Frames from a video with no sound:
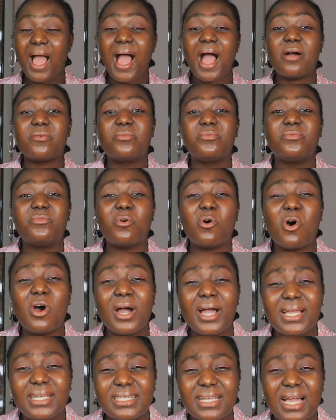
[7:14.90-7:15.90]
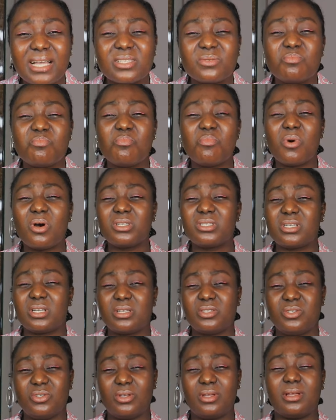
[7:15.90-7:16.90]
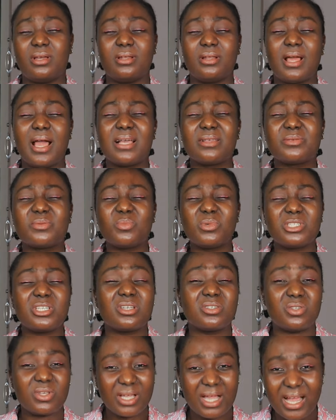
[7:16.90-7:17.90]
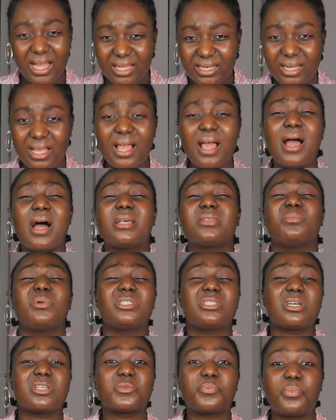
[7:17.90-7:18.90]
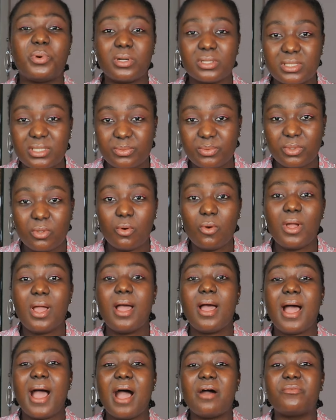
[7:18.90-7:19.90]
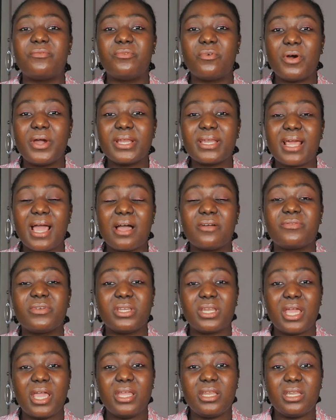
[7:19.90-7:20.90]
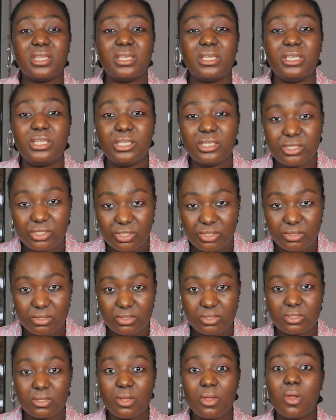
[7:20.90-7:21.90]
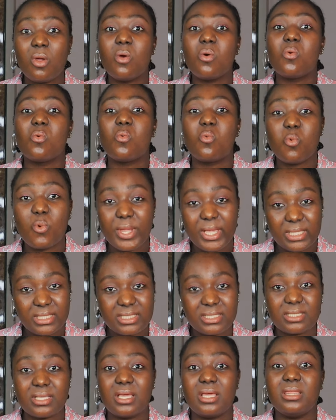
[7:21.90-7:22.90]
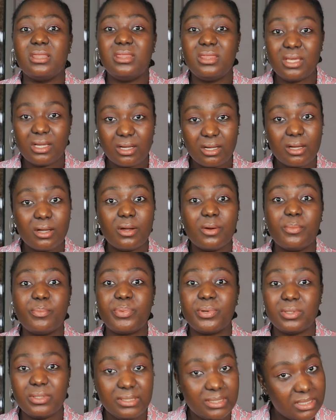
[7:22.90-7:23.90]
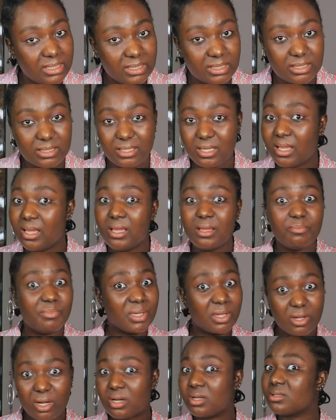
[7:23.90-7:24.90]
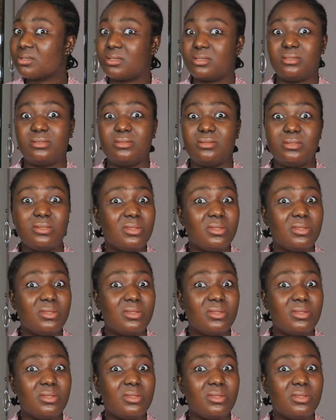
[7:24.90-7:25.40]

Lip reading: avoid as much as you can, as much as possible, avoid having any issues with the police, because